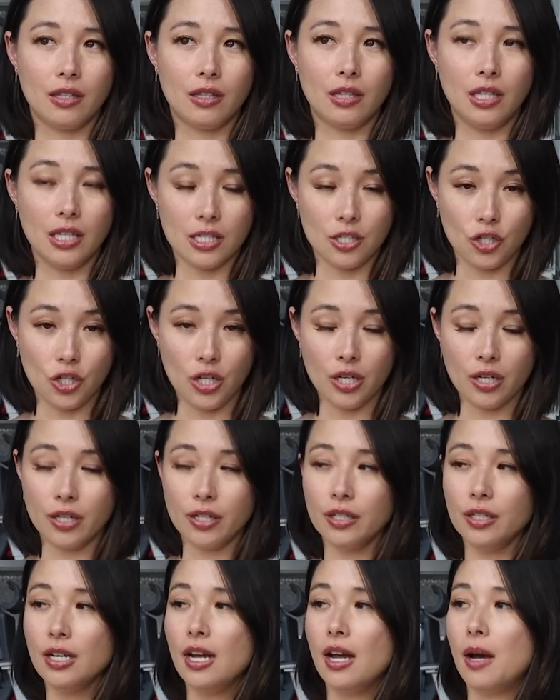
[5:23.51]
this
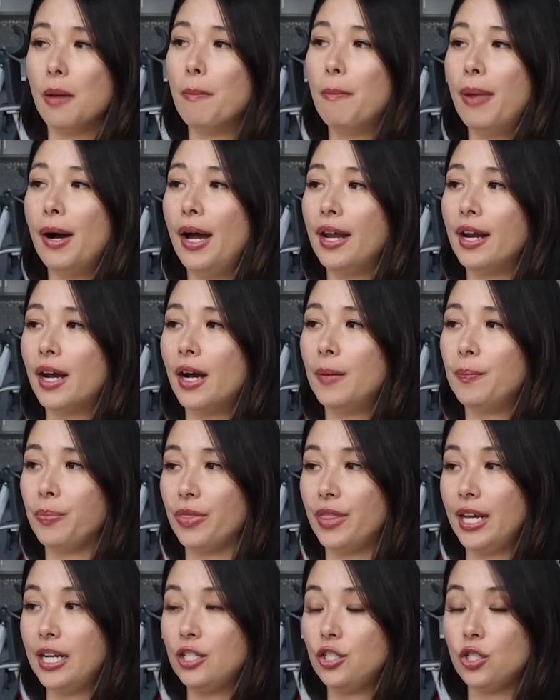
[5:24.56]
year, but they